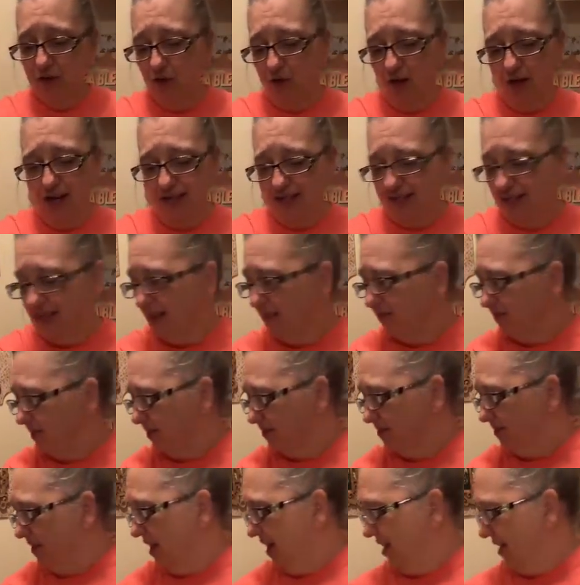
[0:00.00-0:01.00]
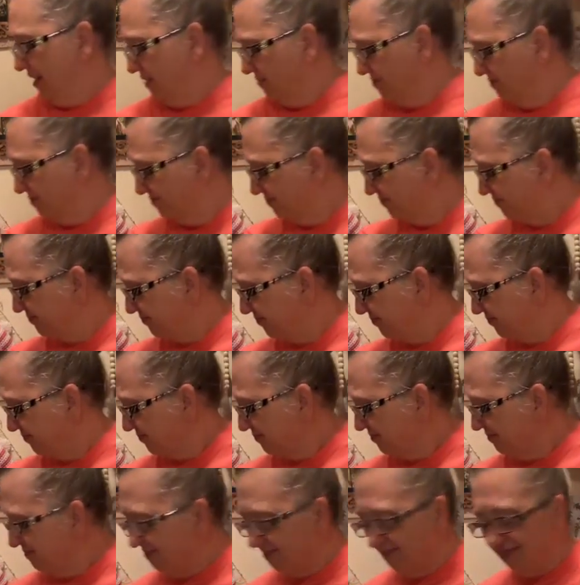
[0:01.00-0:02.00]
was great. That was fine.
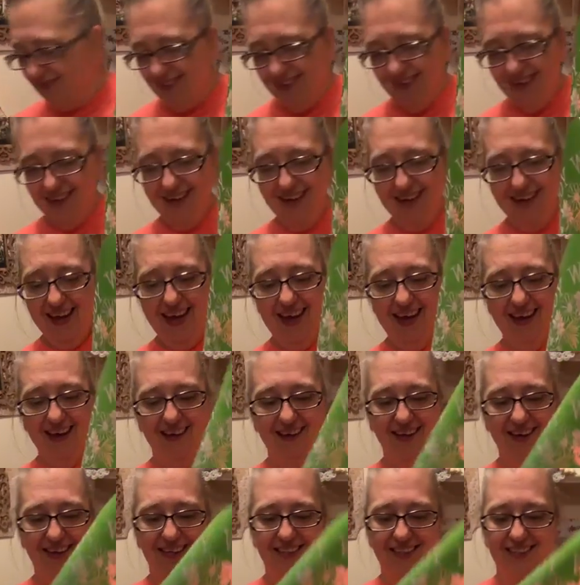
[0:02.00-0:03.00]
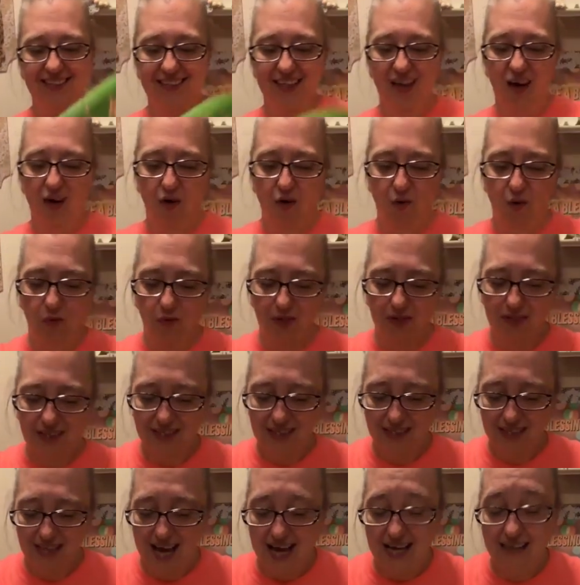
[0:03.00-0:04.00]
And so
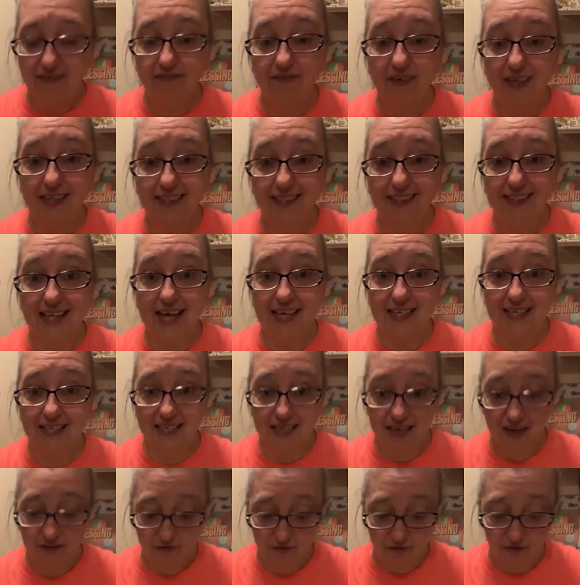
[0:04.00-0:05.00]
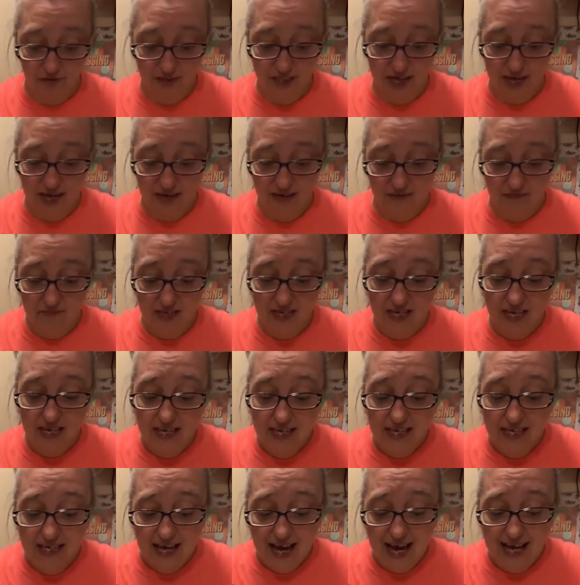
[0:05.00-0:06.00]
I fuzzed that several times.
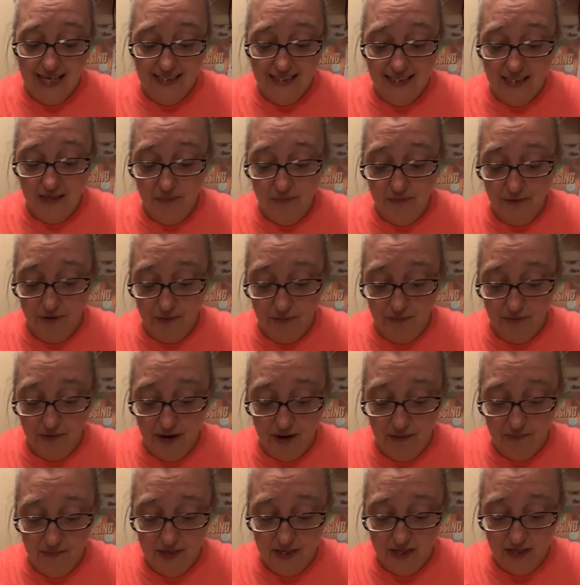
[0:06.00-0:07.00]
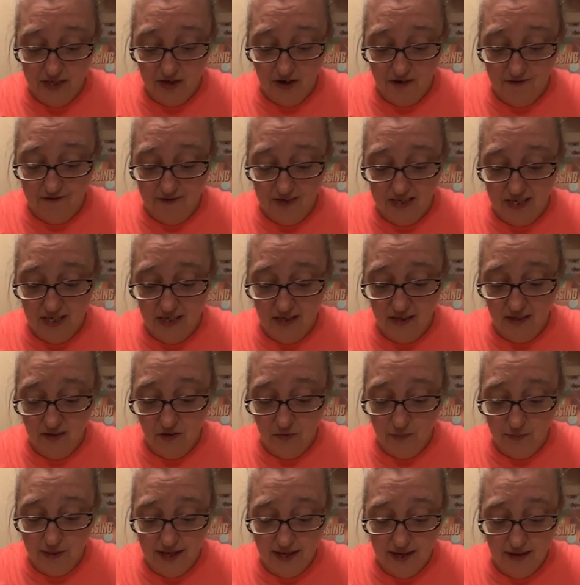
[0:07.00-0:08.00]
I did pre-prep my surface a
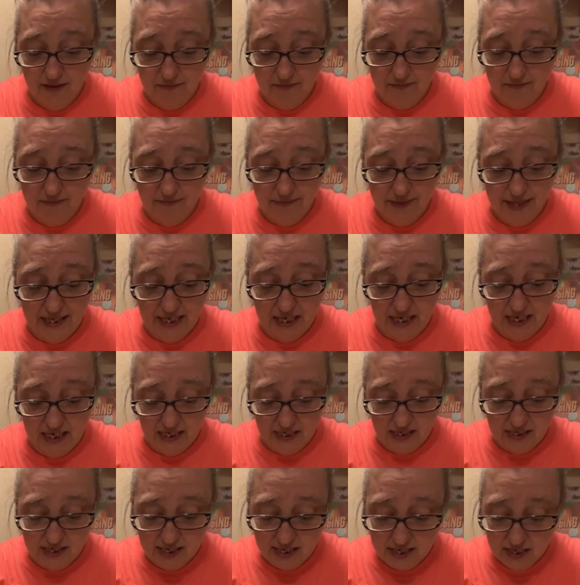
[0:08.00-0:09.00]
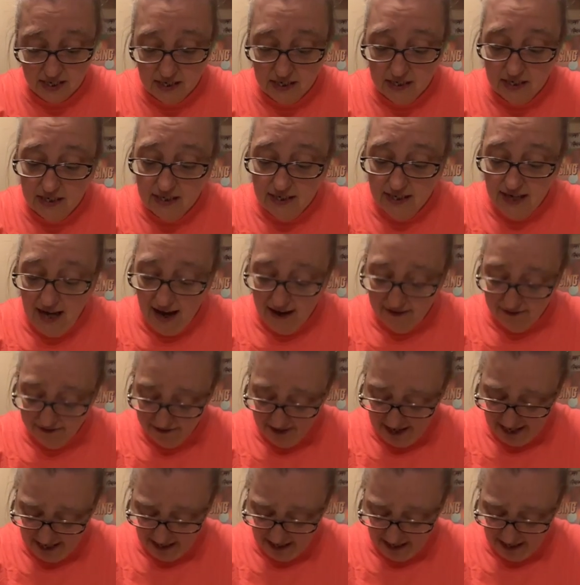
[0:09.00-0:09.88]
little bit because I